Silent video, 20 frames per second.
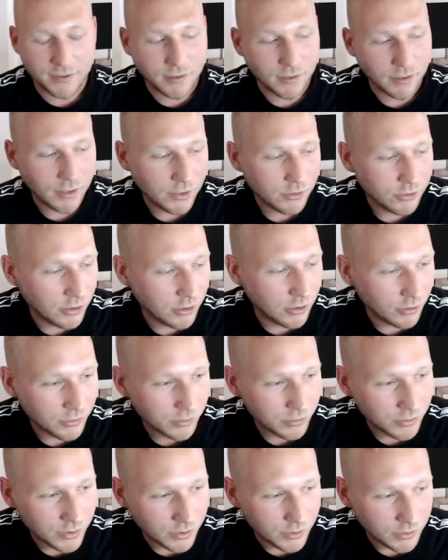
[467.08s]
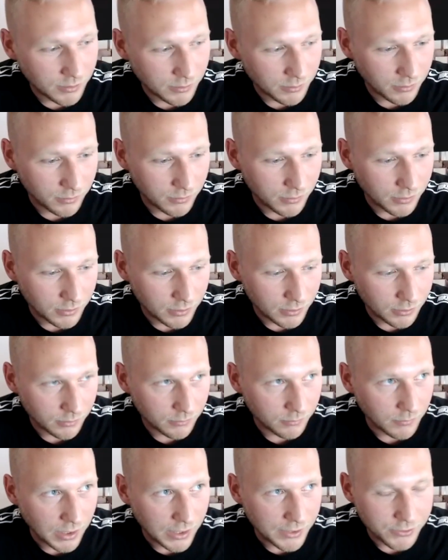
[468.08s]
actually also
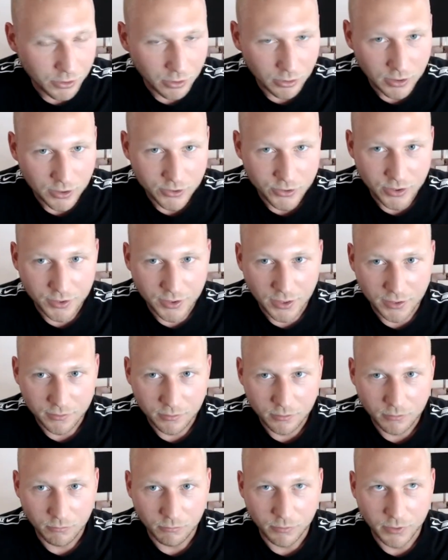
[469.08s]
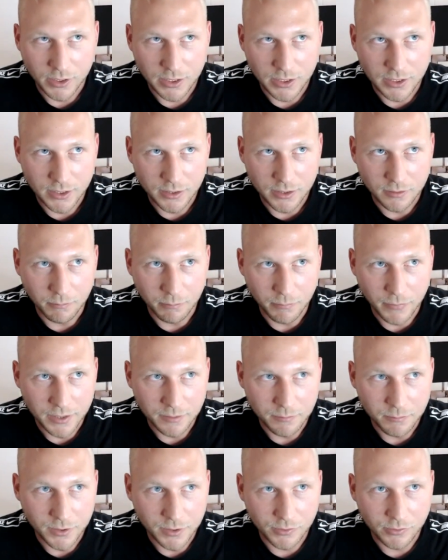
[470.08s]
the ideology that really
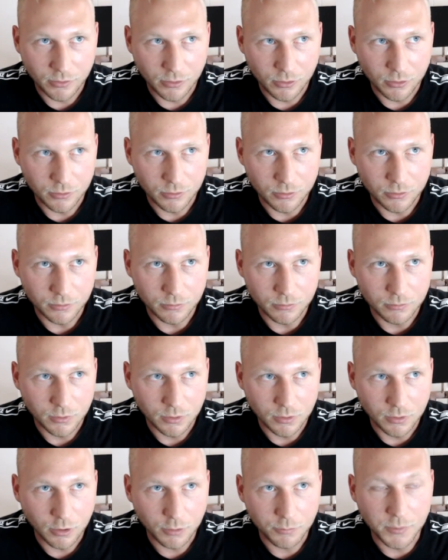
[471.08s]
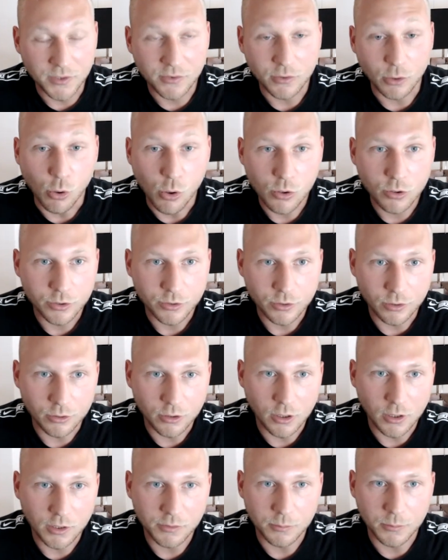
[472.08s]
got me so hooked on
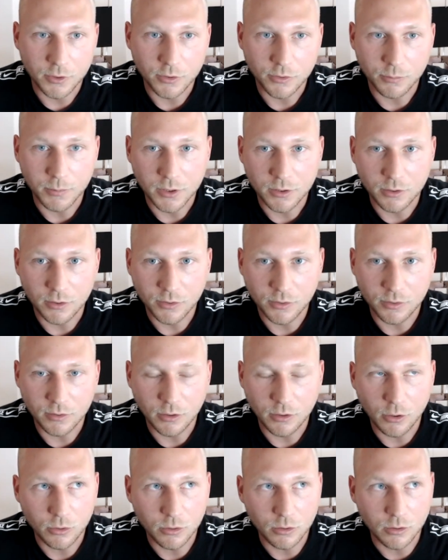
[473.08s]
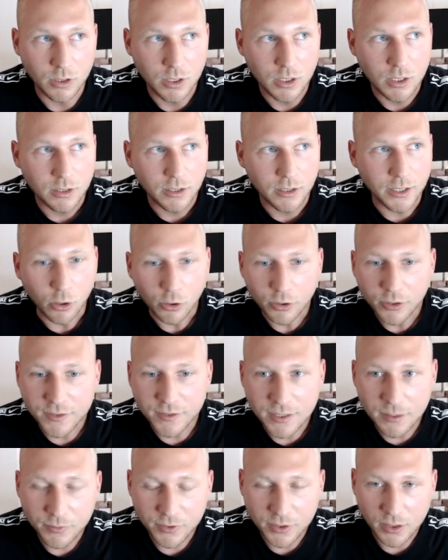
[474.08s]
Cosmos, because the whole, like all the
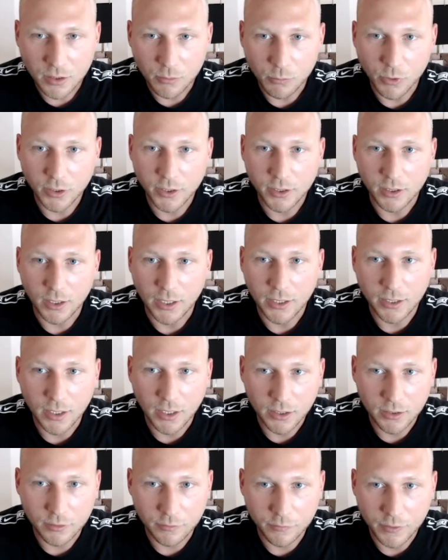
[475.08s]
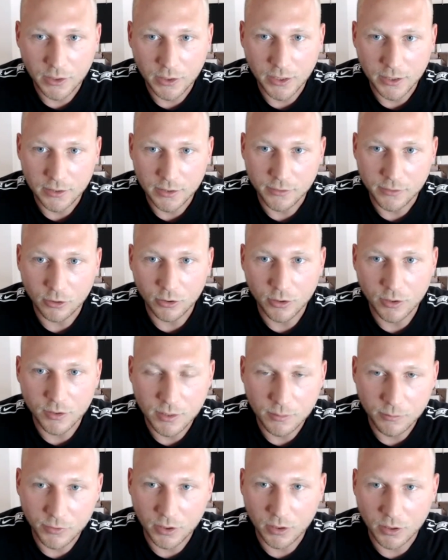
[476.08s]
teams that are working, I got a feeling at least all the
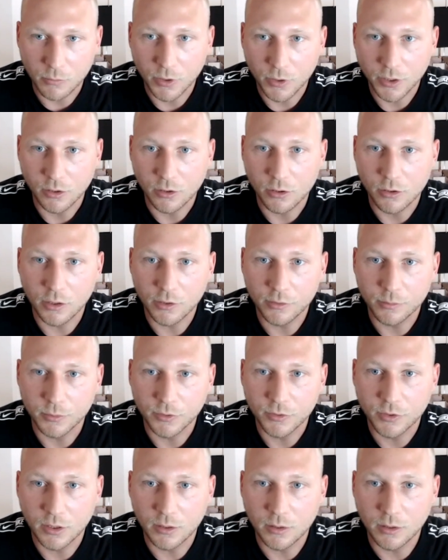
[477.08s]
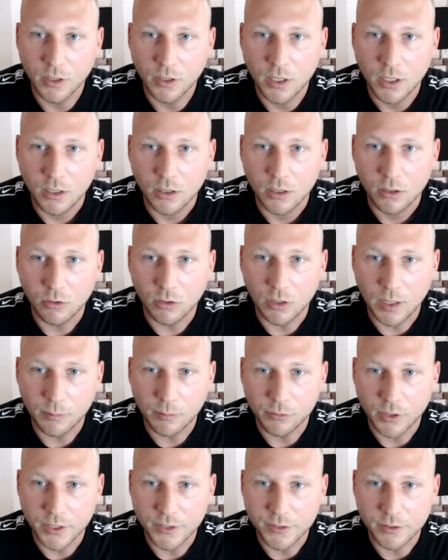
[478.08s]
teams that are working on Cosmos, they're
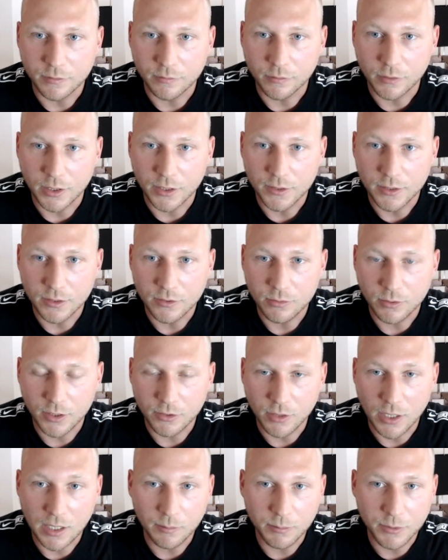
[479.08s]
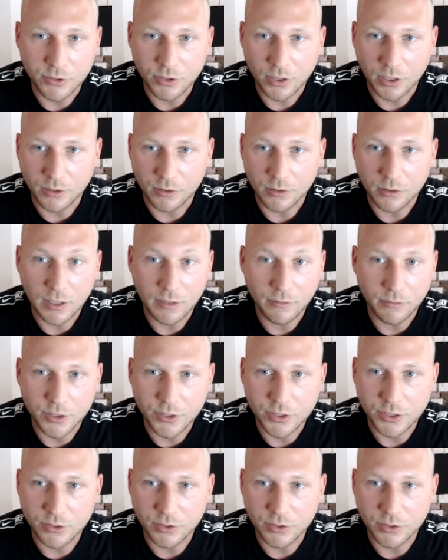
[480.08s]
collaborative, right? They try to help each other, leverage each